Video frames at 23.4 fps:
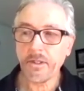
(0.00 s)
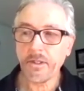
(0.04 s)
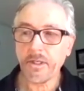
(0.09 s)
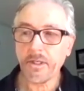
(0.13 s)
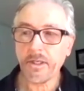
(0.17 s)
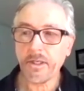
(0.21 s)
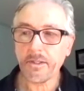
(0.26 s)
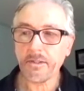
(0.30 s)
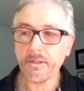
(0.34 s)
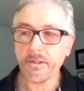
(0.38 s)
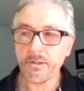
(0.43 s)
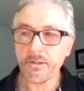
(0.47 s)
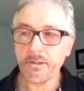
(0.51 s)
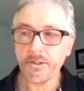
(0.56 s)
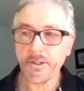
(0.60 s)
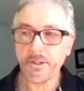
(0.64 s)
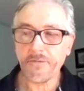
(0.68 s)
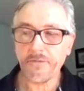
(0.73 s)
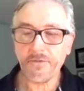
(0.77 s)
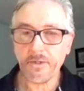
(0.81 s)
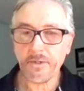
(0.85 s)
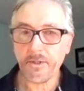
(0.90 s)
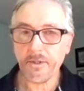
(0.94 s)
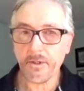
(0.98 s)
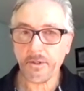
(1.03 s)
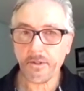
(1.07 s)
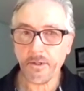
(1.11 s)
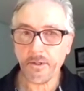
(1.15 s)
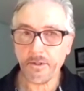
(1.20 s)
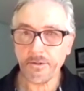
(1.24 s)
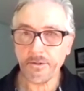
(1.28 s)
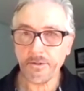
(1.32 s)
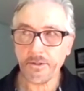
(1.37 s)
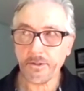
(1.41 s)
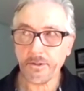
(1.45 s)
and the shift in our
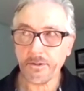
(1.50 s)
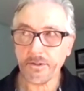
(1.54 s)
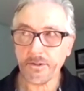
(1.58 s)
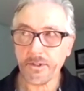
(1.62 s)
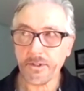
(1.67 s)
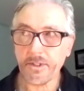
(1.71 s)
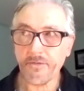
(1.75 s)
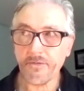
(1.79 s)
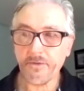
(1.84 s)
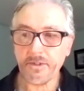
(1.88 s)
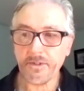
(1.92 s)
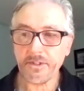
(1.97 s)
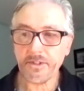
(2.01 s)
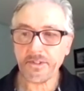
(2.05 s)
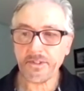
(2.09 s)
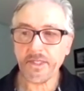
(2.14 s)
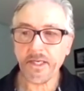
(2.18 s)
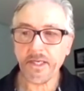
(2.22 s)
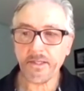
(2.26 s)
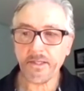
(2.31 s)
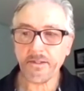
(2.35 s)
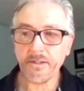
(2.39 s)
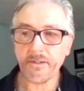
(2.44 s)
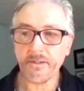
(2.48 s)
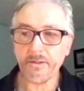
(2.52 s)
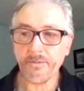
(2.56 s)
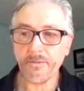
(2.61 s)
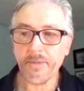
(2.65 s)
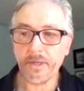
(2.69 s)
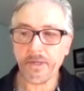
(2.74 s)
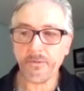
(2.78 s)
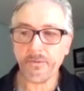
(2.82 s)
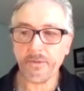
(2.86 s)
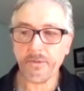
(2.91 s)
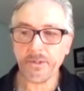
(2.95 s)
culture, is a different standard
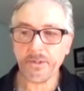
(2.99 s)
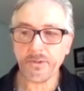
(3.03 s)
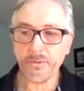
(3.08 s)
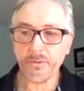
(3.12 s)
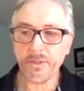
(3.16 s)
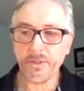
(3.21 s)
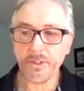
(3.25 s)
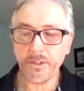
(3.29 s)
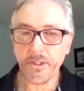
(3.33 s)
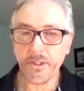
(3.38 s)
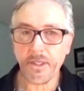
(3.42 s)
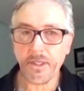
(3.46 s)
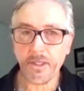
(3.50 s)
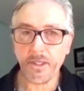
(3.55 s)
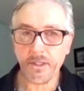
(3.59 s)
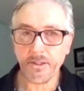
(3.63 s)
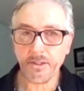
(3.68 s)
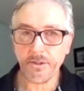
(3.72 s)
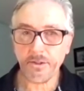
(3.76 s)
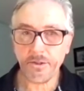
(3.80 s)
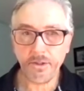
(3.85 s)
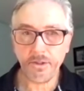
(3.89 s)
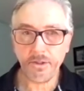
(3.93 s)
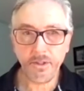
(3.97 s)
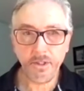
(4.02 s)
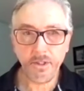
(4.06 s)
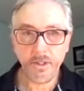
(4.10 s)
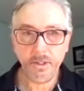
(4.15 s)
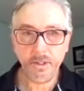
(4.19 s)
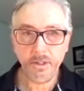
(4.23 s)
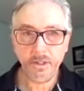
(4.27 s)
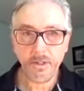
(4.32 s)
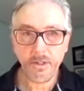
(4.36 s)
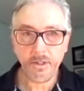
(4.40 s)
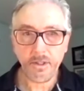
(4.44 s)
by which we judge,
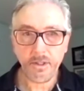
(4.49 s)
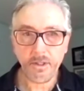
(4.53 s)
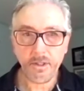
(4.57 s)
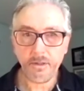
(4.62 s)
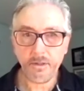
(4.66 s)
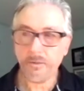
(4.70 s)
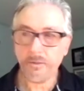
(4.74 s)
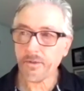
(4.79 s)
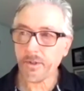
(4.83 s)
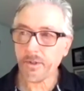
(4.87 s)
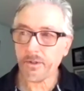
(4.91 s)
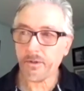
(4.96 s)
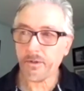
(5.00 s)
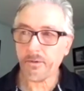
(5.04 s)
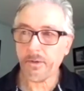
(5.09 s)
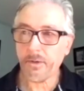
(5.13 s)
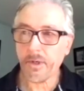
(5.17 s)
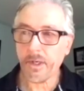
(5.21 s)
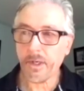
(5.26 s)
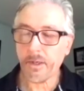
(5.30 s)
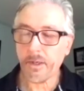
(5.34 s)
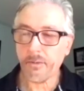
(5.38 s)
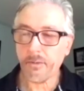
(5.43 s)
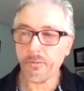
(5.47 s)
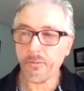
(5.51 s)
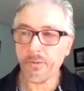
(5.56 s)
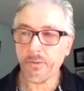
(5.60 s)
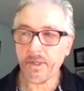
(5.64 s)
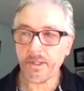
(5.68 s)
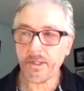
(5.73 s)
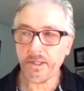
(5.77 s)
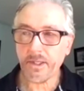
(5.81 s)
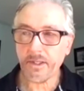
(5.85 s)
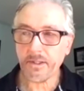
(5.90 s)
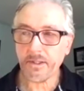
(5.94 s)
what
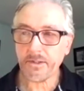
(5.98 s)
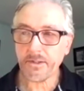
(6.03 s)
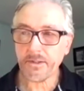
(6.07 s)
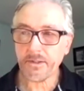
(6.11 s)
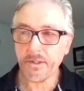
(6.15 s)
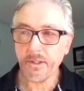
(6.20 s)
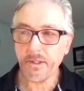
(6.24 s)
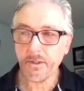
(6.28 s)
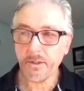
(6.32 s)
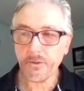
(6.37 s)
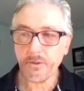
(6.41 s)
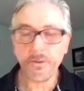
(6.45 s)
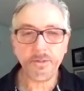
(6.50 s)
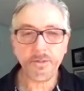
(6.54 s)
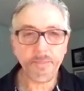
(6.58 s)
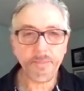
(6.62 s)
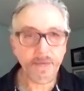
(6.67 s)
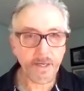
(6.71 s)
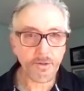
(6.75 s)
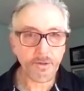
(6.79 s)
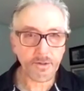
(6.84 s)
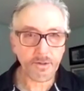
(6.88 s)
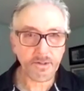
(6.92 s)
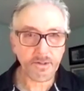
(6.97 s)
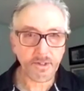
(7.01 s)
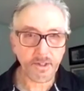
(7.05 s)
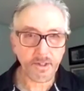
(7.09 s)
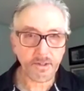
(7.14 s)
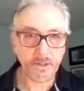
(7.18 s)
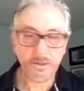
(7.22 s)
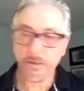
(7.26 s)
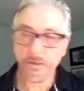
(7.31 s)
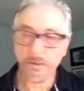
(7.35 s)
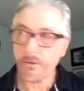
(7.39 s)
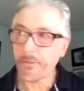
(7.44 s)
is good parenting.
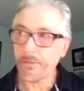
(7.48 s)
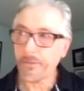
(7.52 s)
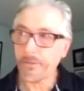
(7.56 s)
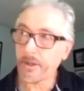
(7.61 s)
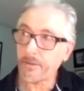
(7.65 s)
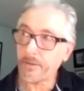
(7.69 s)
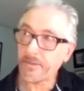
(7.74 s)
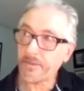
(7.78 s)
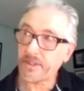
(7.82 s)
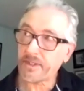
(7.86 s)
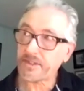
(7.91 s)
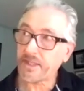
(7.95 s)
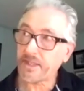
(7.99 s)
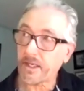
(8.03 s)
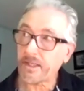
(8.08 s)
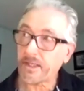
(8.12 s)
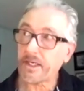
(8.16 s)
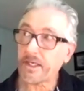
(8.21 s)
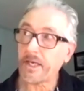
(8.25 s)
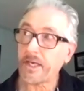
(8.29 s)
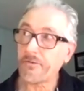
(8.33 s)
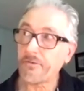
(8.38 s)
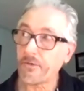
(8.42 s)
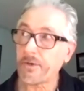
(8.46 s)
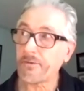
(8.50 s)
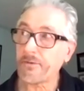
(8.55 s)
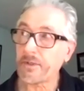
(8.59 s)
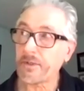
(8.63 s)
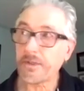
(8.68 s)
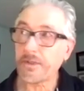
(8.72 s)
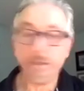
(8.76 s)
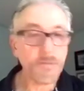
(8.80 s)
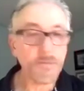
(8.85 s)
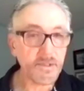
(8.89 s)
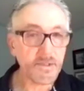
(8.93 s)
So a parent might say, I gave you
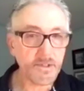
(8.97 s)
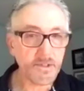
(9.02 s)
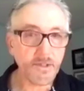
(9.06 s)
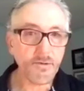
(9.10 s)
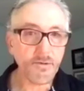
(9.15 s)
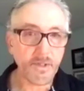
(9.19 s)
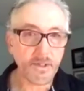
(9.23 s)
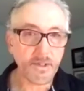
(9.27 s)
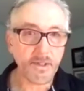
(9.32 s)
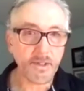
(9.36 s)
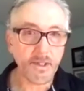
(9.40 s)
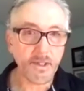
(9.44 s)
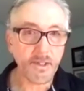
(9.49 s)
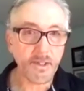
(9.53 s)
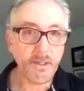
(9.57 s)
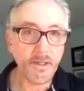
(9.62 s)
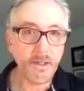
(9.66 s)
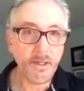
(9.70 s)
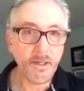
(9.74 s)
everything materially.